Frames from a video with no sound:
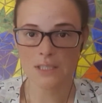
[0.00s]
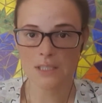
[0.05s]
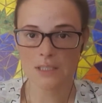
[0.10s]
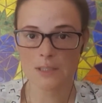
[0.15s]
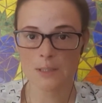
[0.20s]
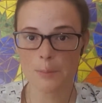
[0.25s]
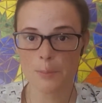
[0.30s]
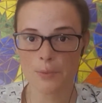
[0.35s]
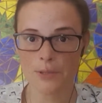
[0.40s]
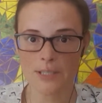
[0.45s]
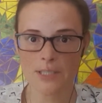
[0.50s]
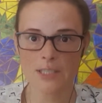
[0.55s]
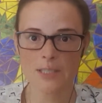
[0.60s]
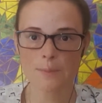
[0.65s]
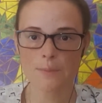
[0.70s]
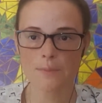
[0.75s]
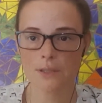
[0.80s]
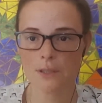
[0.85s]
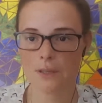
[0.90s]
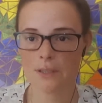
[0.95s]
in a
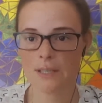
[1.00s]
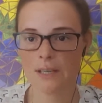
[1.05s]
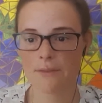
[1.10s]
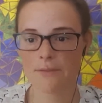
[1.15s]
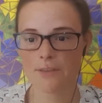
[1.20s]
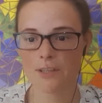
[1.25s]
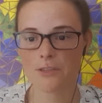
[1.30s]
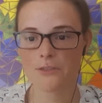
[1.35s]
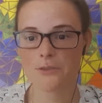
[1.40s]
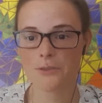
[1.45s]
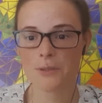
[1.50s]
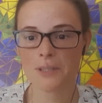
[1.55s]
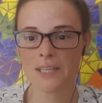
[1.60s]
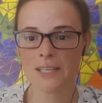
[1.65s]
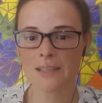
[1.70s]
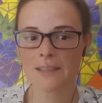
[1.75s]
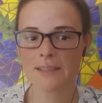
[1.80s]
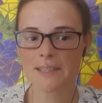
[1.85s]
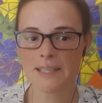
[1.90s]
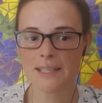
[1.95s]
depression because I felt so
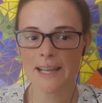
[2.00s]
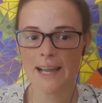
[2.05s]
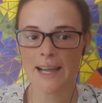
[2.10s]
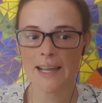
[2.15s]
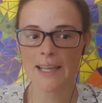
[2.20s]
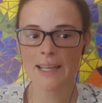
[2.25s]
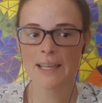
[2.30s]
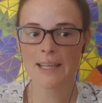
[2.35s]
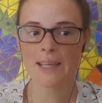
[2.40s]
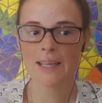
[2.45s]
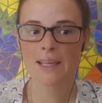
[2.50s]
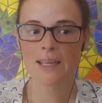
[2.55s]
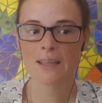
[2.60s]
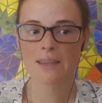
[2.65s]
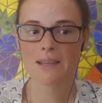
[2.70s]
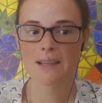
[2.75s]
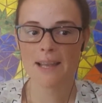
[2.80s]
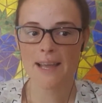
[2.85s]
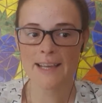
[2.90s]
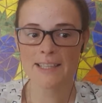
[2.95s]
guilty. Like
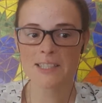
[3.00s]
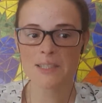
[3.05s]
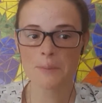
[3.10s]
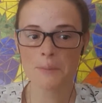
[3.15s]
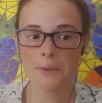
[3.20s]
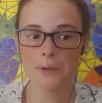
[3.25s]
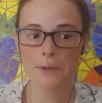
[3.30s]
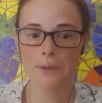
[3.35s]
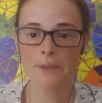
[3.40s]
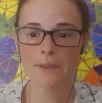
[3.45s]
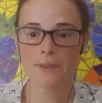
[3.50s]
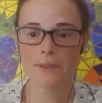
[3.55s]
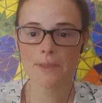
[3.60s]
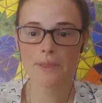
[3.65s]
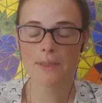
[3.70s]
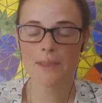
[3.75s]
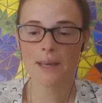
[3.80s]
the last month